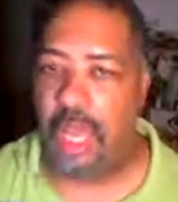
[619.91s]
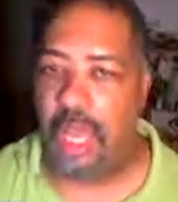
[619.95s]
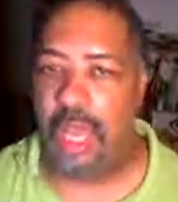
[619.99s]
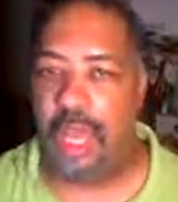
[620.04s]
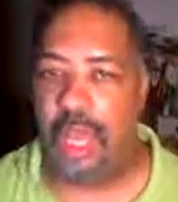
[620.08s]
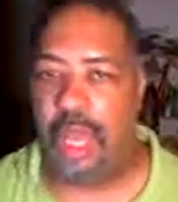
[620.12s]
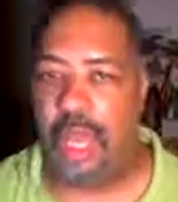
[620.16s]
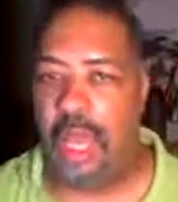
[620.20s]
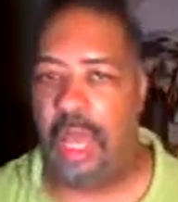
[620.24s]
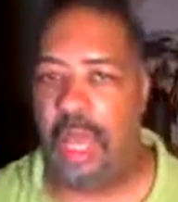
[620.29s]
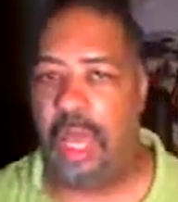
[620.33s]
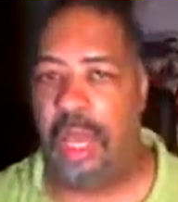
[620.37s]

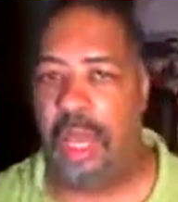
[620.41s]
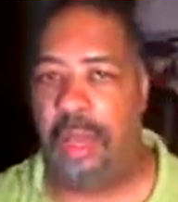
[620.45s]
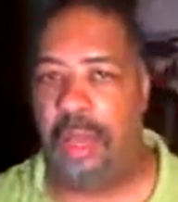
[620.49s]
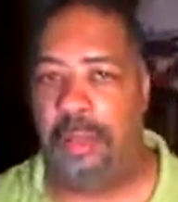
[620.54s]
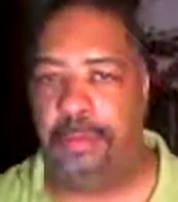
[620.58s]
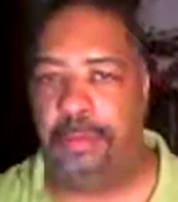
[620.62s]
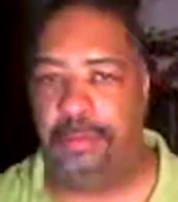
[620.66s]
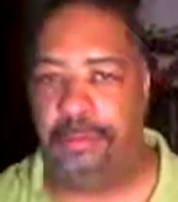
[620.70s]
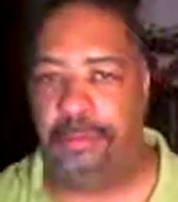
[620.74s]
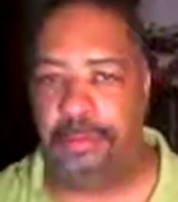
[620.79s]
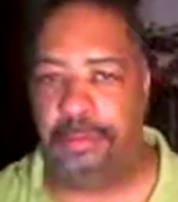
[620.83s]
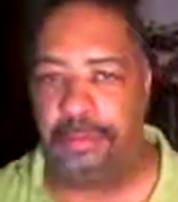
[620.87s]

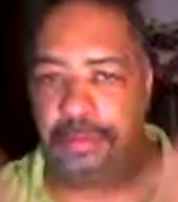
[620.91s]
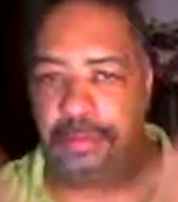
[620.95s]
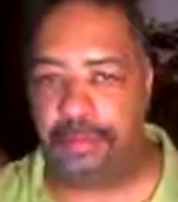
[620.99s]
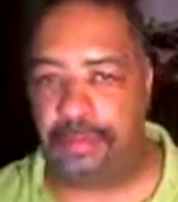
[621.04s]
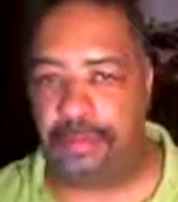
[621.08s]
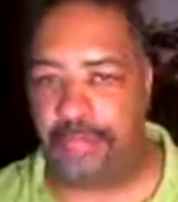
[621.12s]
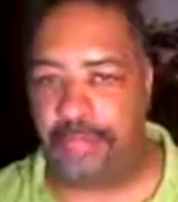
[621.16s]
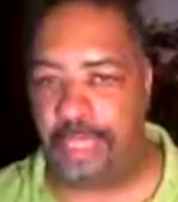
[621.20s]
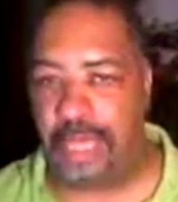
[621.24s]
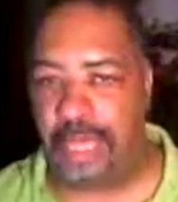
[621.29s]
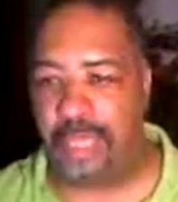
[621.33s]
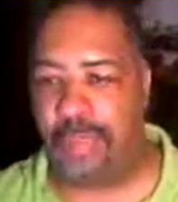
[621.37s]

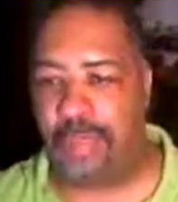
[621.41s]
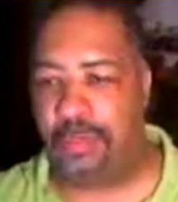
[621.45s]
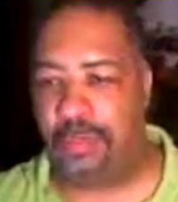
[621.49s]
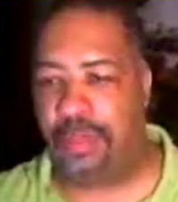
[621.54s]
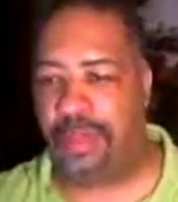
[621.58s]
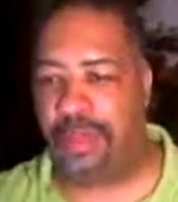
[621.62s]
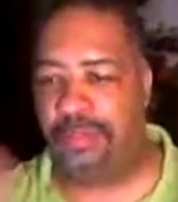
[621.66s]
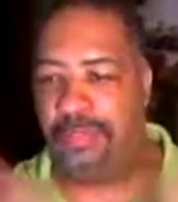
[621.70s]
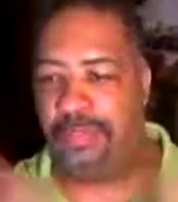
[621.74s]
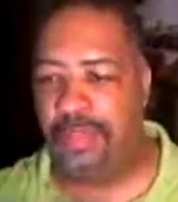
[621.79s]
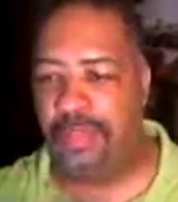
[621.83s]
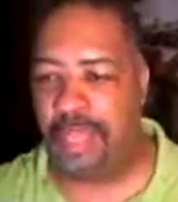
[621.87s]
Thank you,
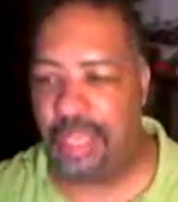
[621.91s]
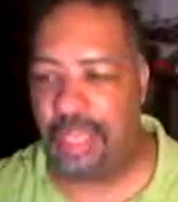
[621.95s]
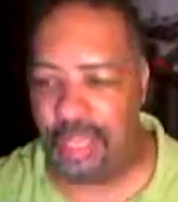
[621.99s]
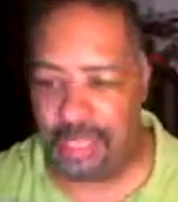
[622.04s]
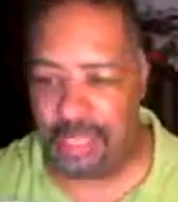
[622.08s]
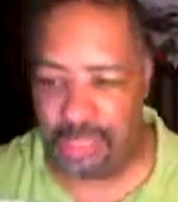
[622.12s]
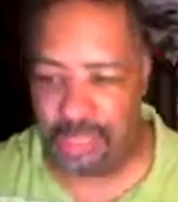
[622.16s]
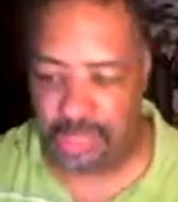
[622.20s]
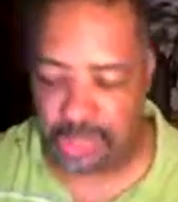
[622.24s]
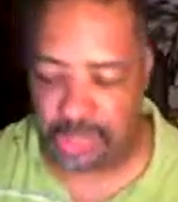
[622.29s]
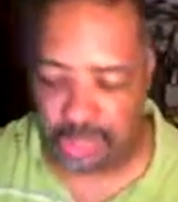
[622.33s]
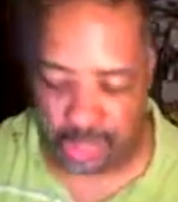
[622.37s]
my
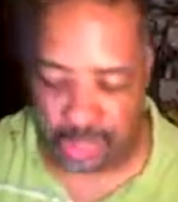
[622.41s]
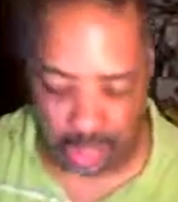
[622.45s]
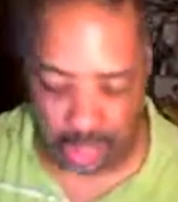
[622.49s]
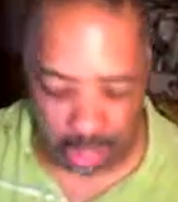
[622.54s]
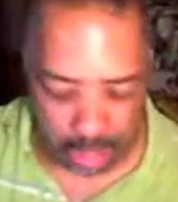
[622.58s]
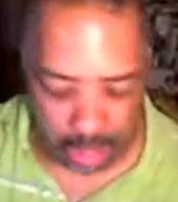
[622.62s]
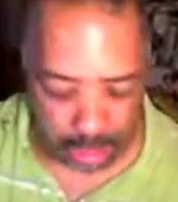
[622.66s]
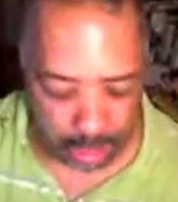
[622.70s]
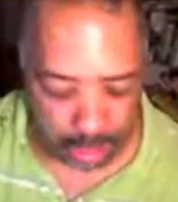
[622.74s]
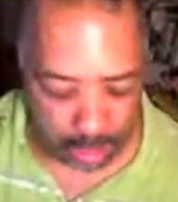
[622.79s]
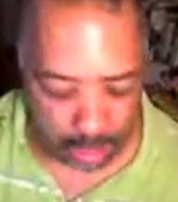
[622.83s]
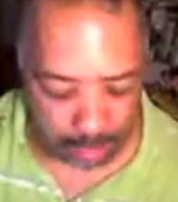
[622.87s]
friends,
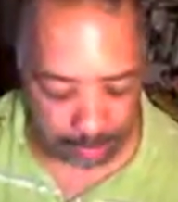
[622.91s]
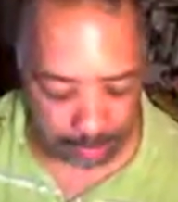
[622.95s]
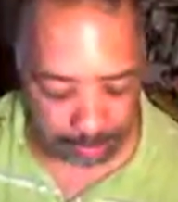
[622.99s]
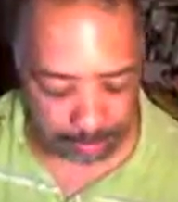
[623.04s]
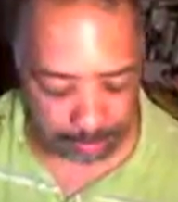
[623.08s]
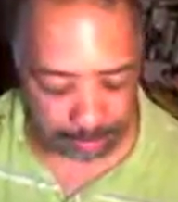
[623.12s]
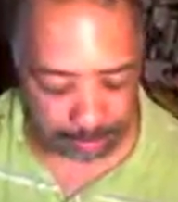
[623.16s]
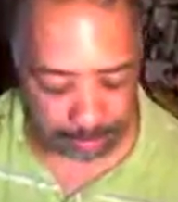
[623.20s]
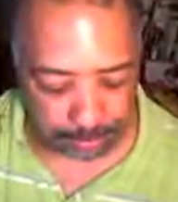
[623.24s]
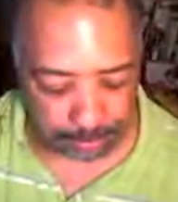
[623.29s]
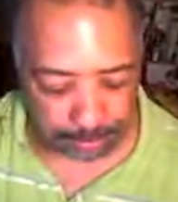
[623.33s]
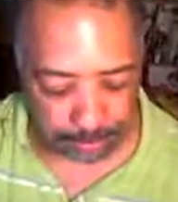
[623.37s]
my
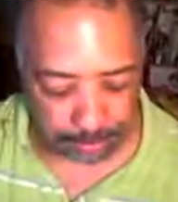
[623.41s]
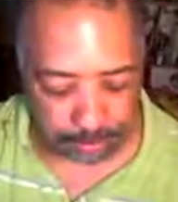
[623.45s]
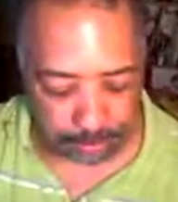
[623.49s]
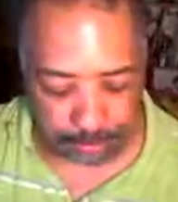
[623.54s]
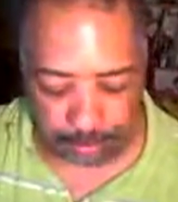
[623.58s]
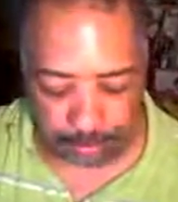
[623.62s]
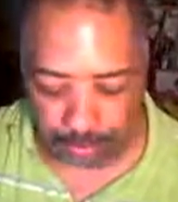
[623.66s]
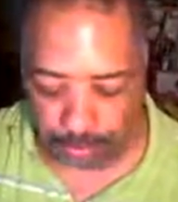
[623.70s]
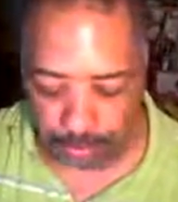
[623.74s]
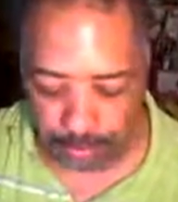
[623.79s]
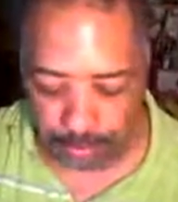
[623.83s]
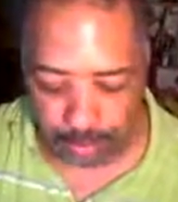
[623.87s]

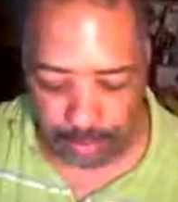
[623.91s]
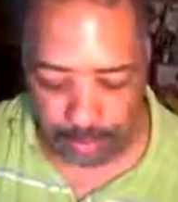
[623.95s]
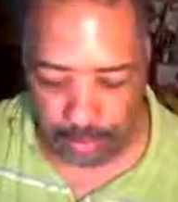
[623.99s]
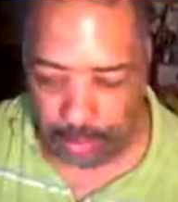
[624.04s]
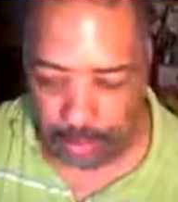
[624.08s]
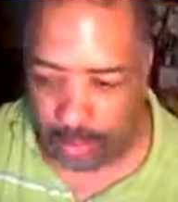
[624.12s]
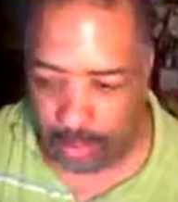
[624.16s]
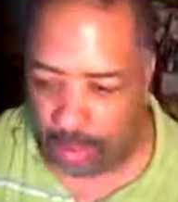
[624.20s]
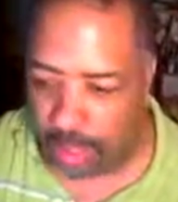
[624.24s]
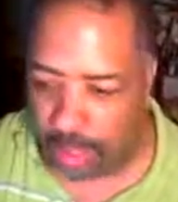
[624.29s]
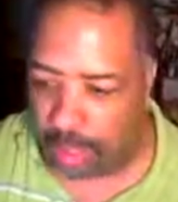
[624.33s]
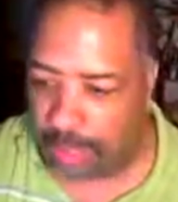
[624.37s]

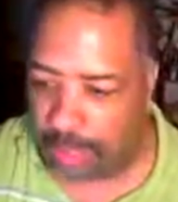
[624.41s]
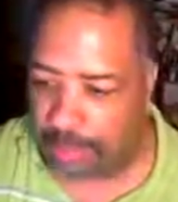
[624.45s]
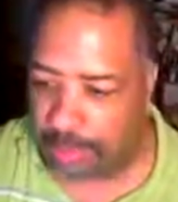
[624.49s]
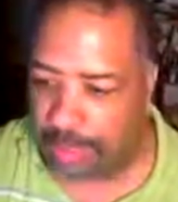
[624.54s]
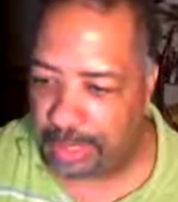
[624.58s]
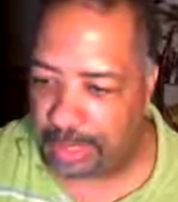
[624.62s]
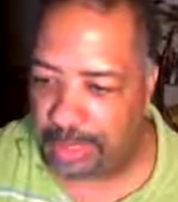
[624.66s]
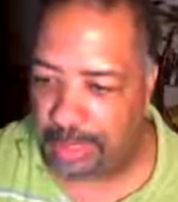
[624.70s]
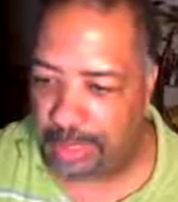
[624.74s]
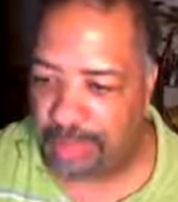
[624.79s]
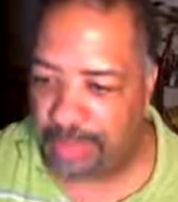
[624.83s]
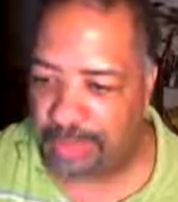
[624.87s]

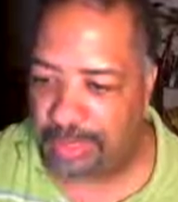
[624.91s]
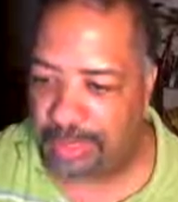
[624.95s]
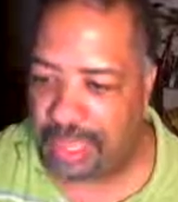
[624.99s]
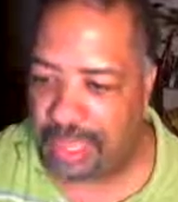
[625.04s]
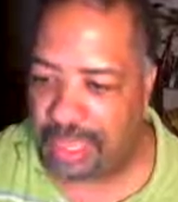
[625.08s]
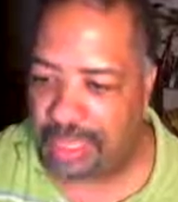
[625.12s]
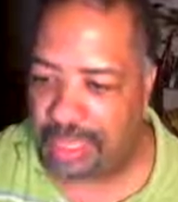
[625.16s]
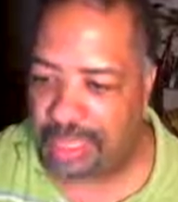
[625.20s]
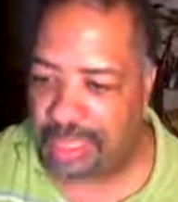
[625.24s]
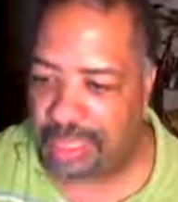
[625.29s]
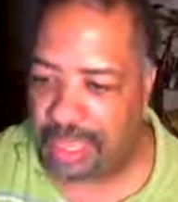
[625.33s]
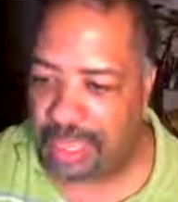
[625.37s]
new
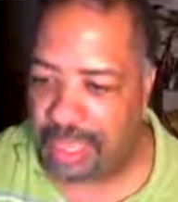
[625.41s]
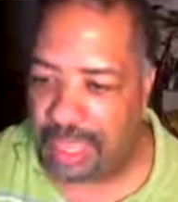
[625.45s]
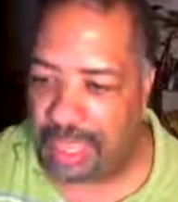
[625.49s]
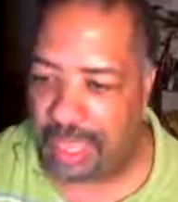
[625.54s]
friends.